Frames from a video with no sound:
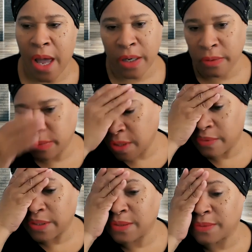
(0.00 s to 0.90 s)
I don't
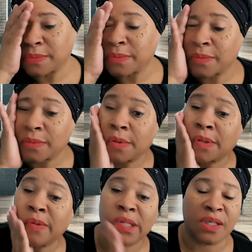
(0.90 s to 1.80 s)
know. And he's
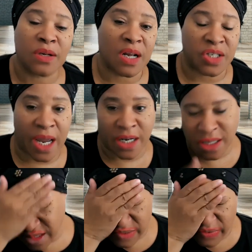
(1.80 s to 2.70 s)
doing the, you know how Jack
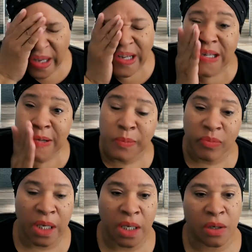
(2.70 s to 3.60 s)
does his face.
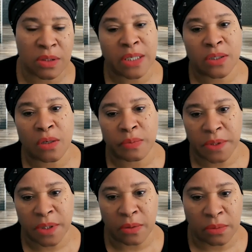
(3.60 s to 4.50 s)
He goes, let's hope
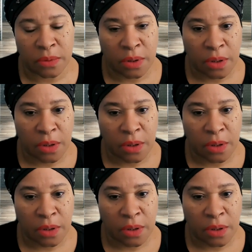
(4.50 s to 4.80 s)
so.